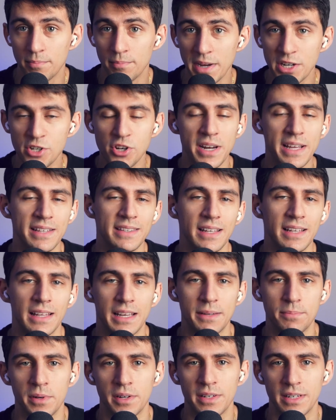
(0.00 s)
make sure to hit that
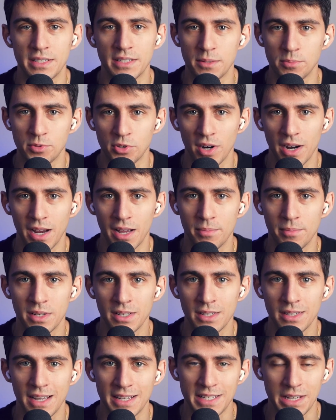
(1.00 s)
like button and subscribe
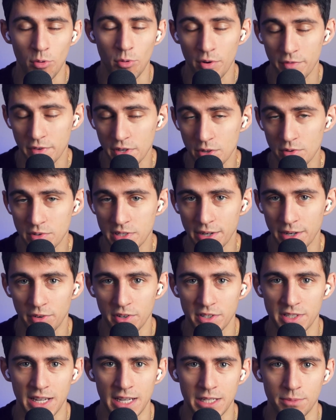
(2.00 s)
as I review
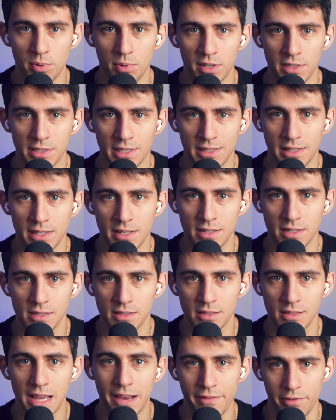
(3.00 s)
different SaaS products like
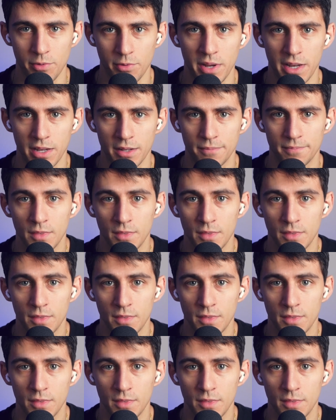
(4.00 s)
these every week.